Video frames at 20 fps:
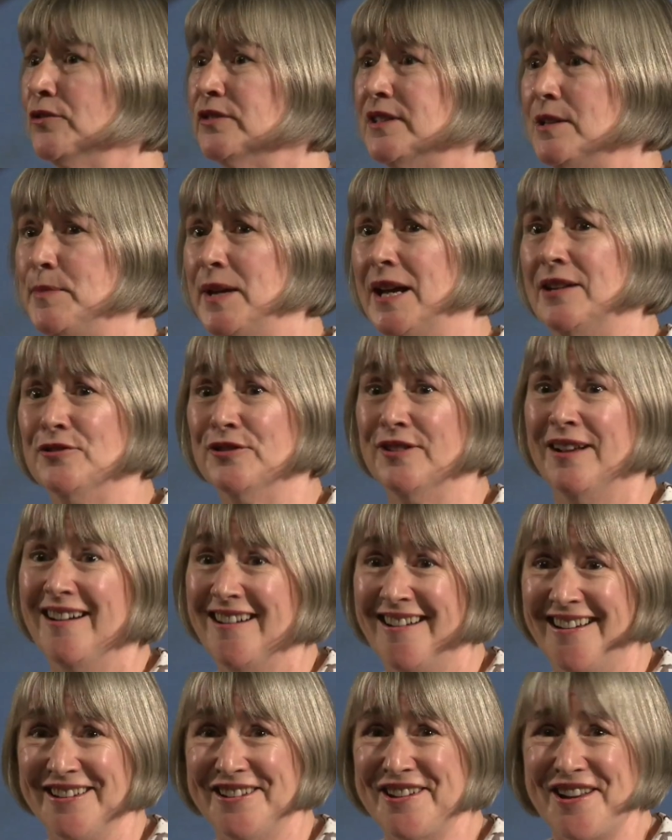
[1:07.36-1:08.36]
and Tippi
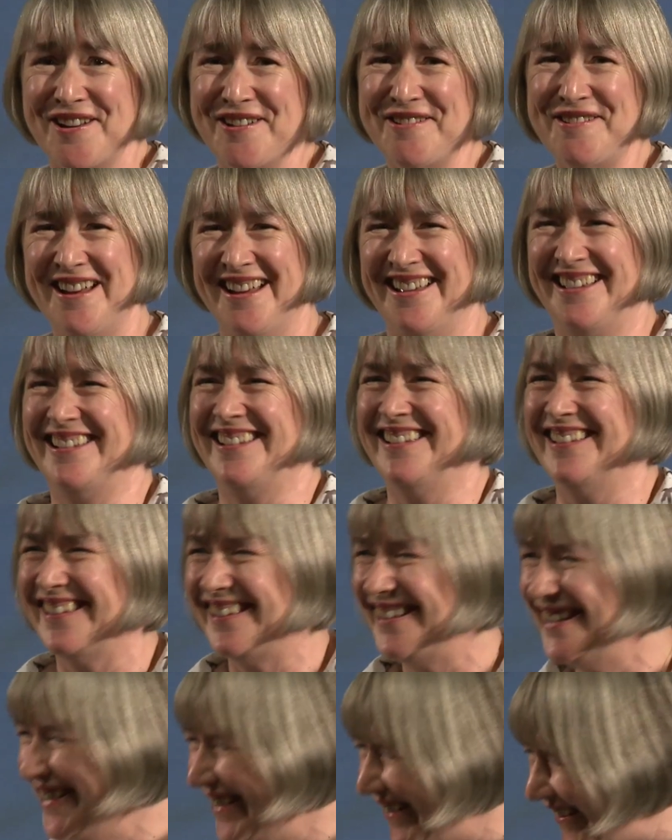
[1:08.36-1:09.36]
Hedren? No.
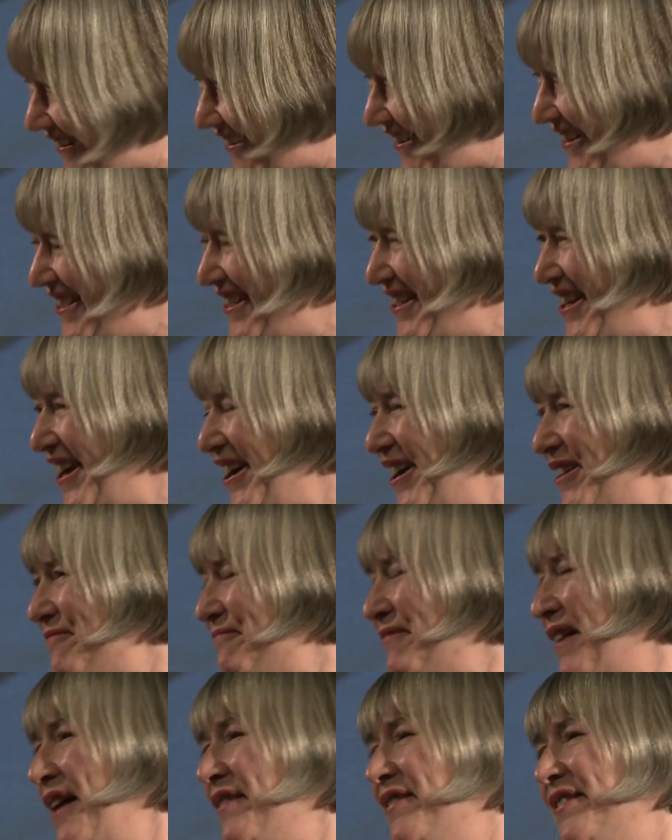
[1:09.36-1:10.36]

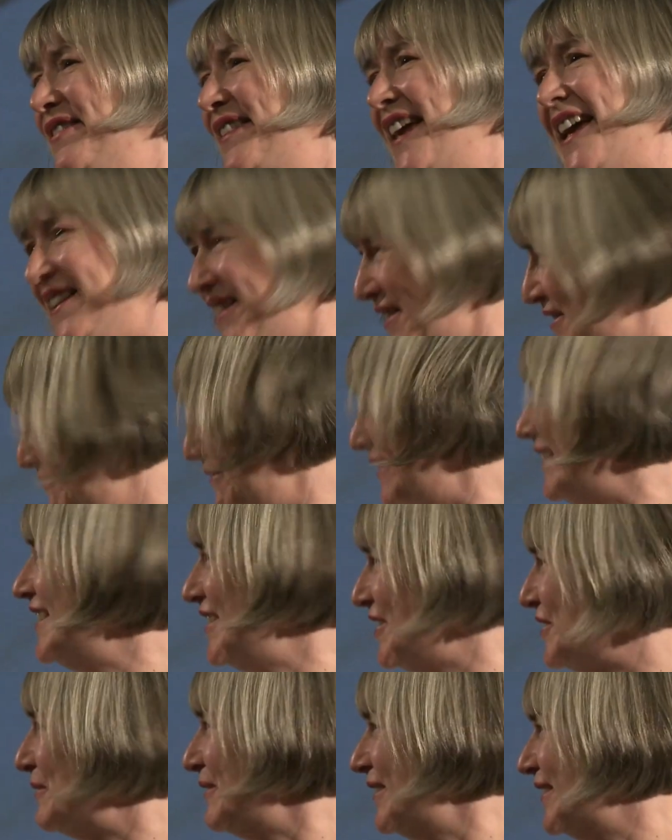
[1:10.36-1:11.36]
And then I went
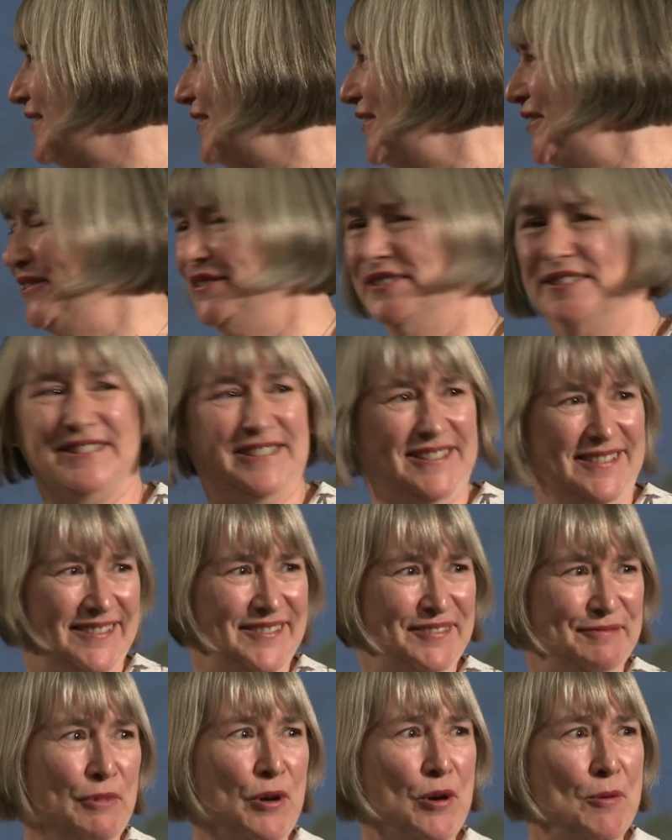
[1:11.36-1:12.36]
into it and learnt
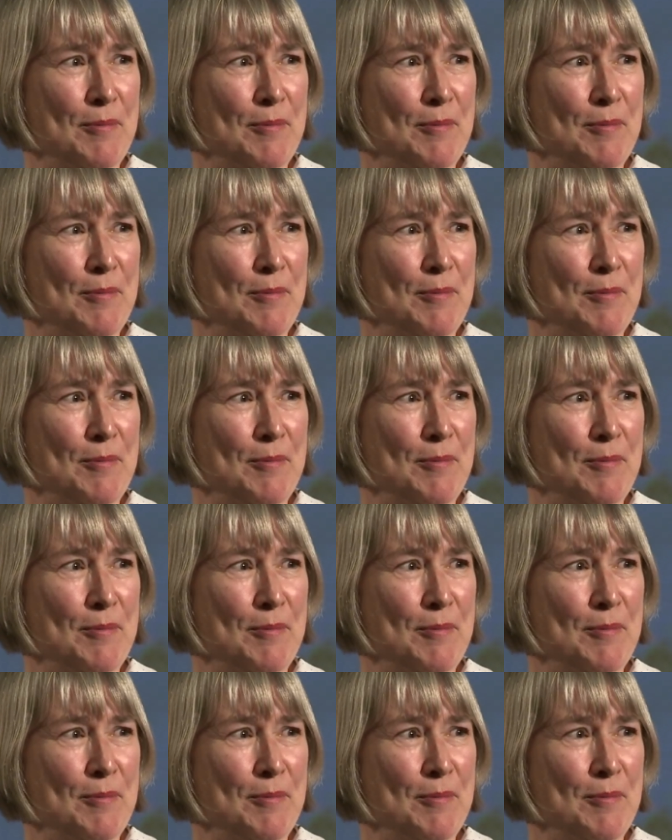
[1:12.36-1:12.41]
more